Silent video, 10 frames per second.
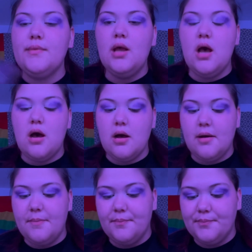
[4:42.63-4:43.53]

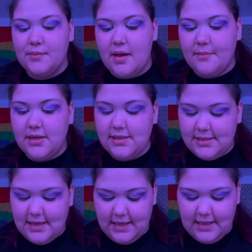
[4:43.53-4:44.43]
um, I'm gonna
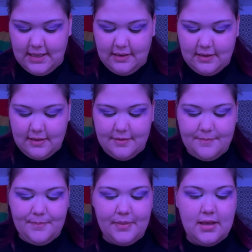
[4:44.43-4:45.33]
take
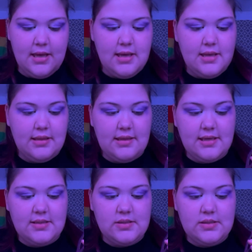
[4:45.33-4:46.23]

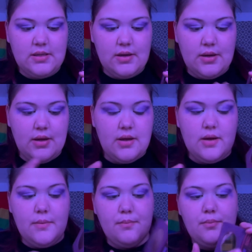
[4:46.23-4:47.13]
this
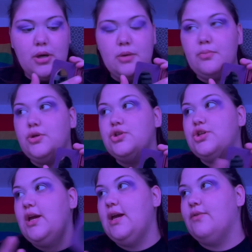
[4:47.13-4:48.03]
purple
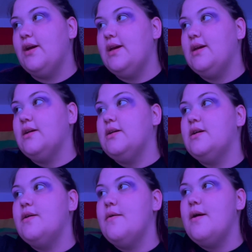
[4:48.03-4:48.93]
shade right
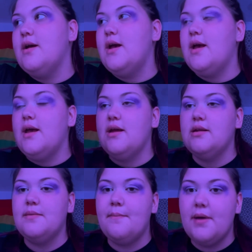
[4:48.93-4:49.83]
here
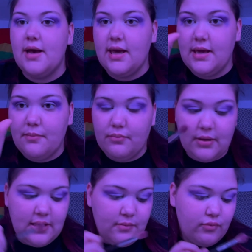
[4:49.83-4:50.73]
and my
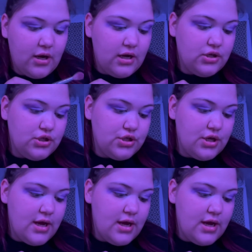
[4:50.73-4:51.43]
blending brush